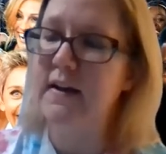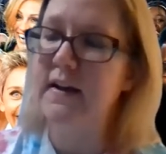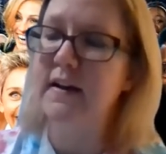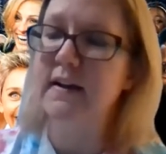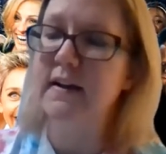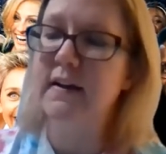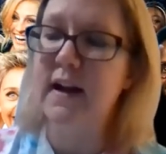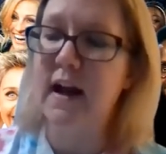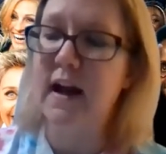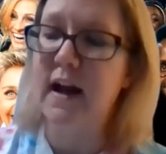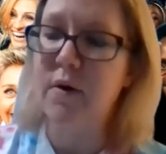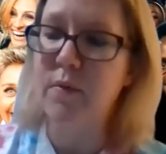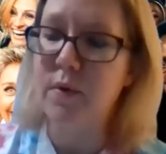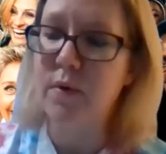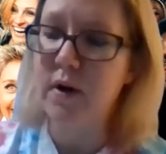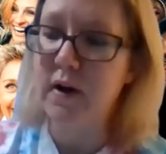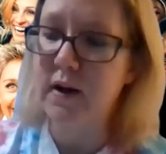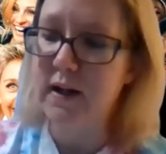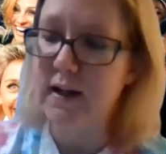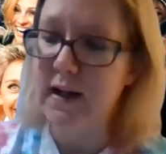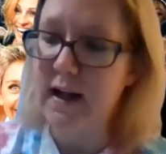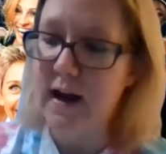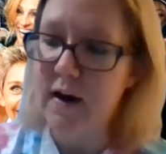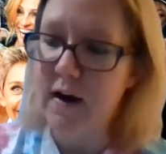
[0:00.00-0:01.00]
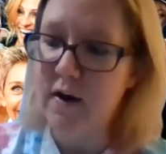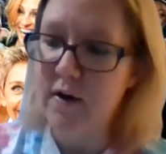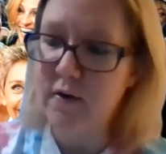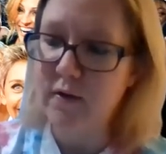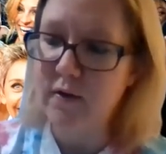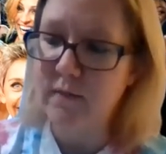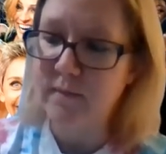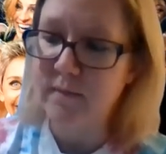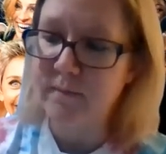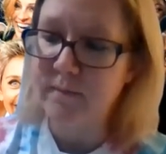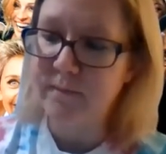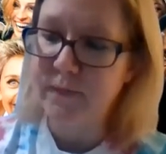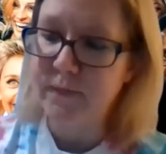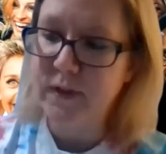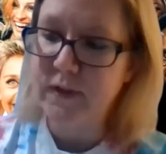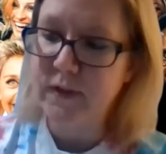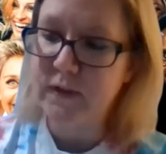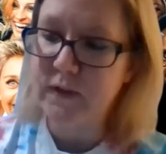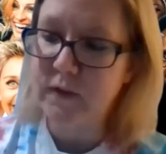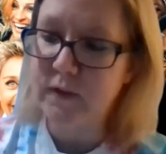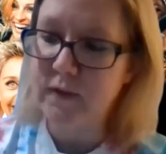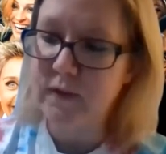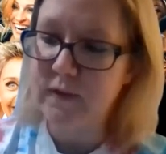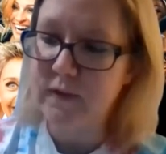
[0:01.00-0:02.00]
Now work it out.
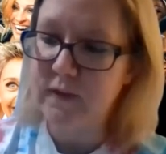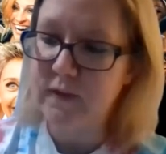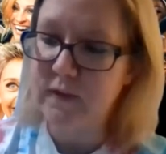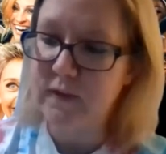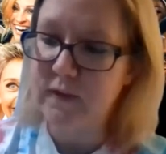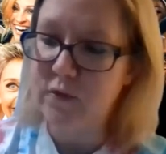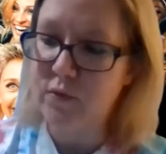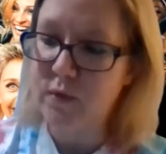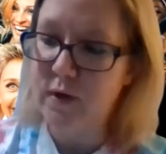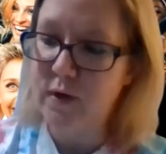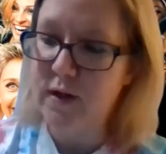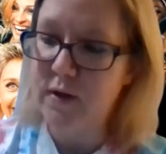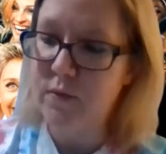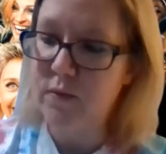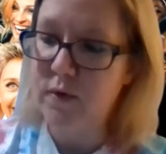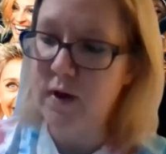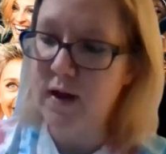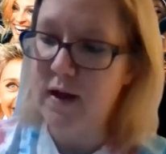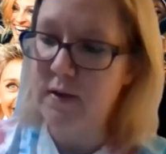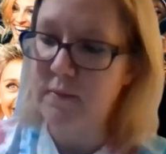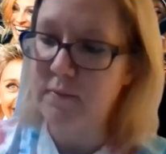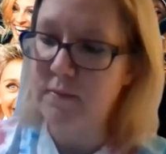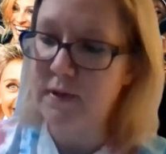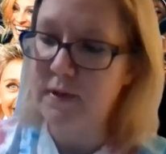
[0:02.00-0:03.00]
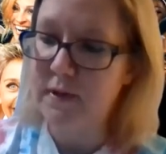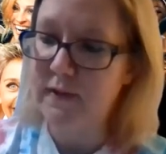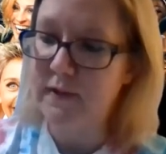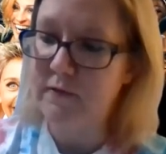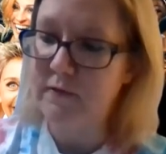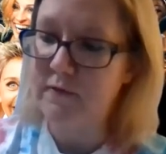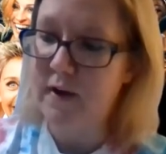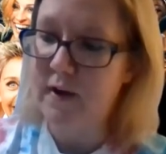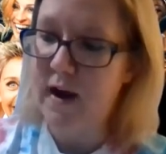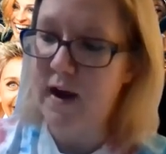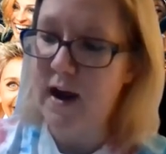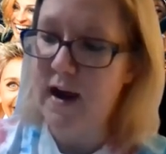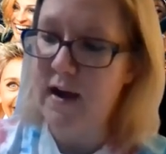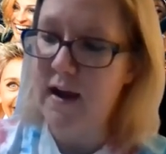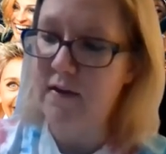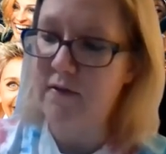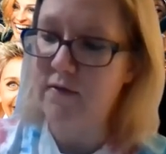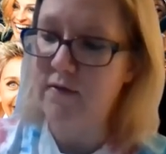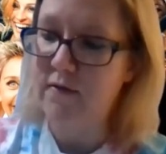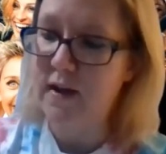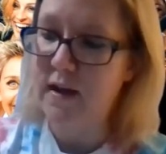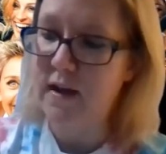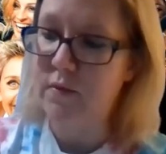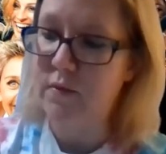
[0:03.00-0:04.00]
So this is 21 plus
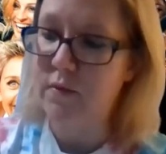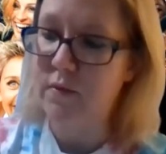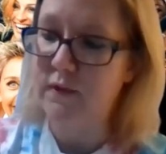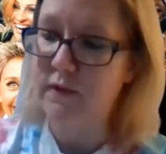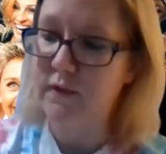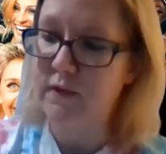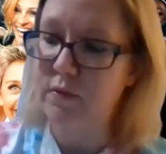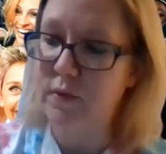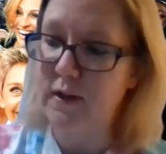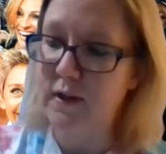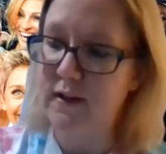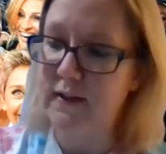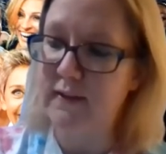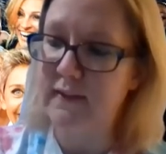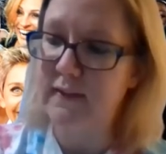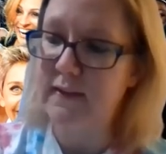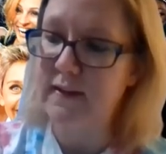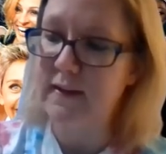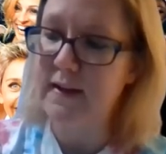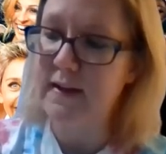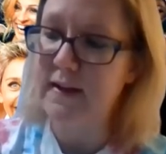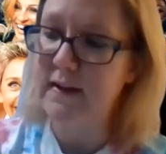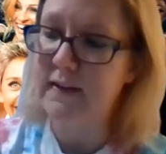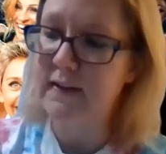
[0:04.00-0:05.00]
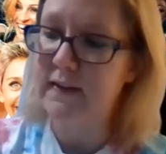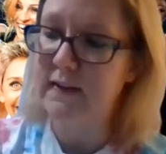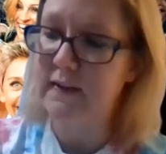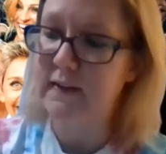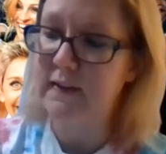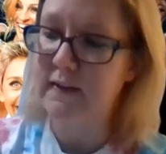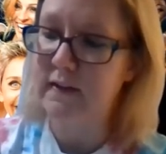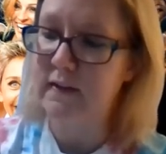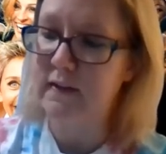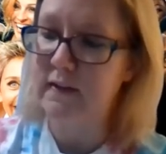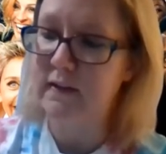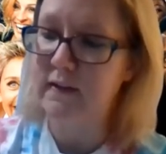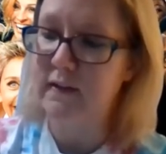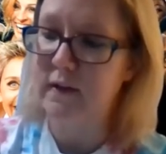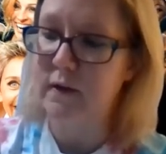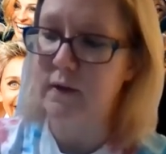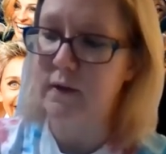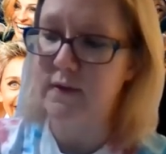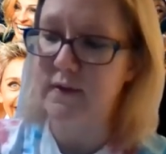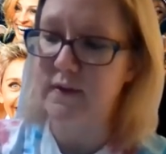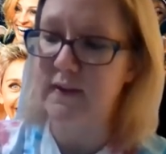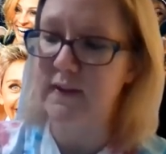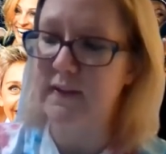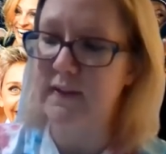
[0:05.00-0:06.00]
5 equals 26.
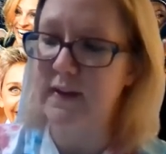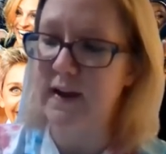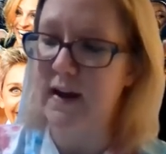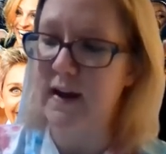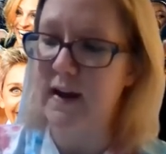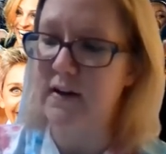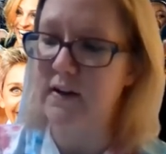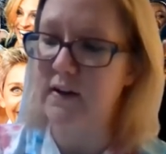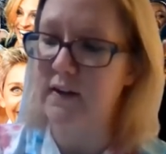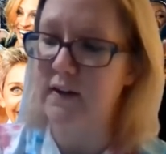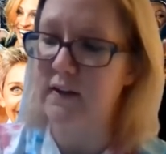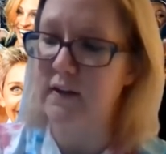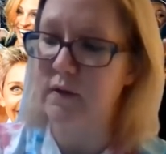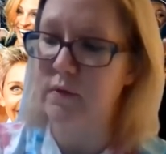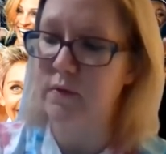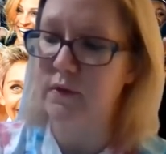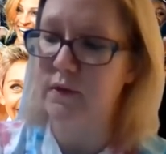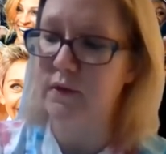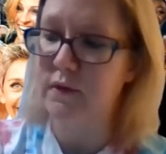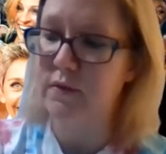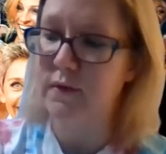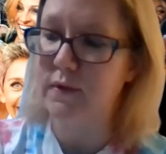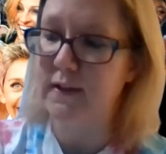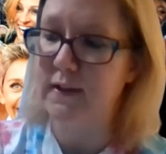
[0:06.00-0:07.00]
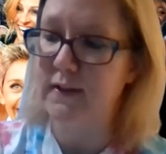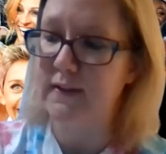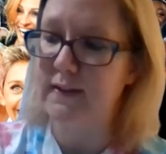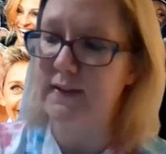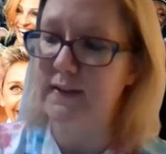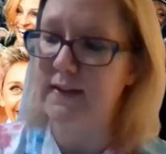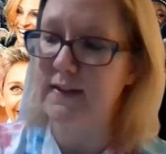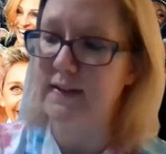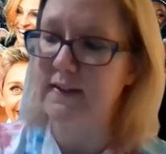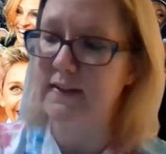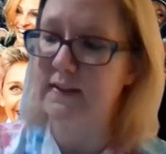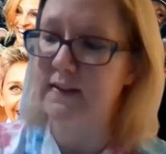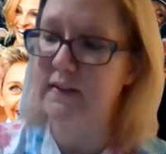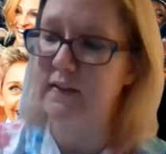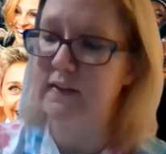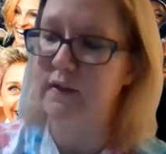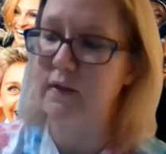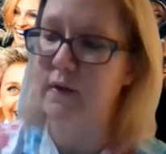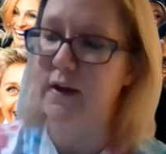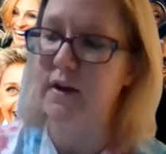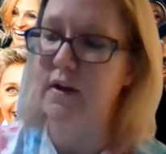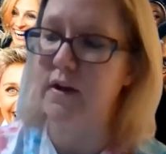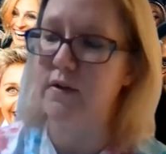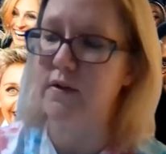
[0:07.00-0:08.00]
So this side does equal 26.
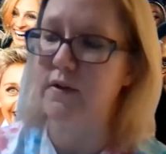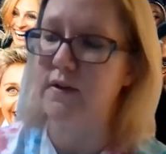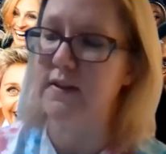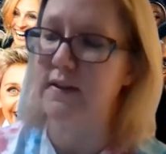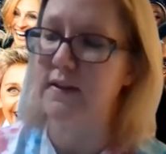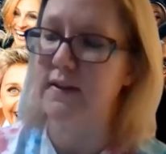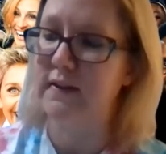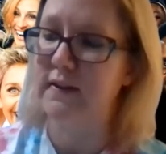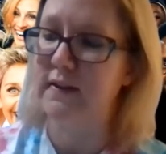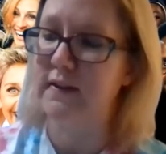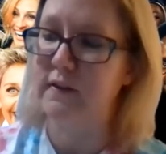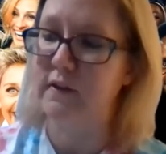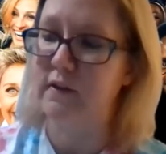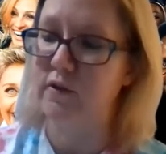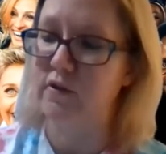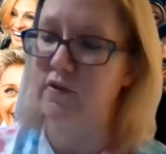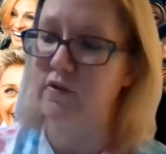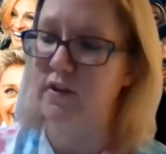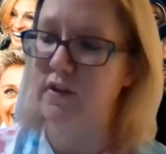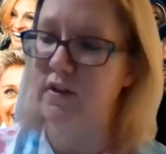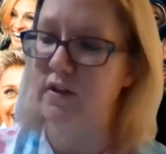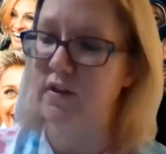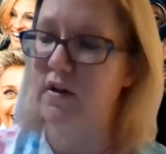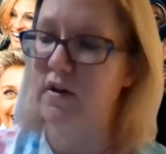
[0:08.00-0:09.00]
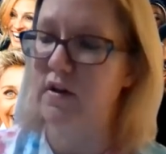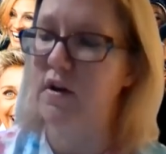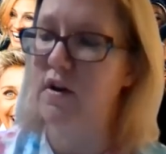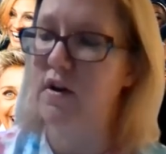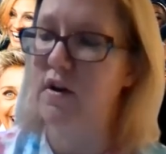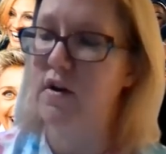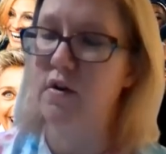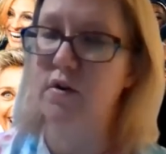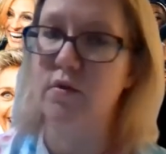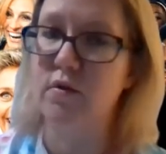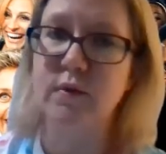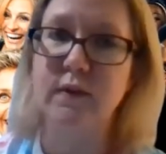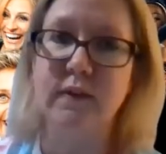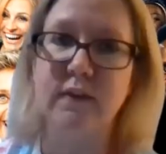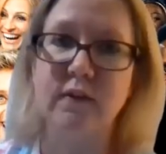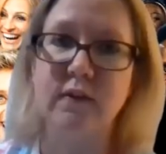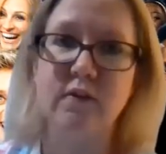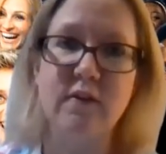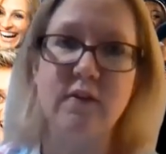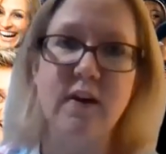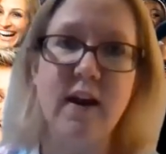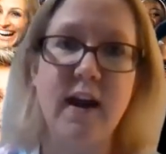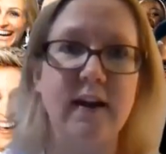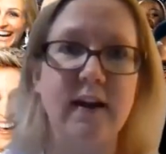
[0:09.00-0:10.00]
So I know that this solution was
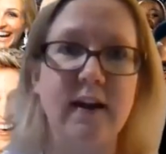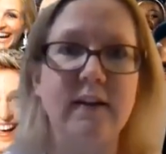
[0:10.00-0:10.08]
correct.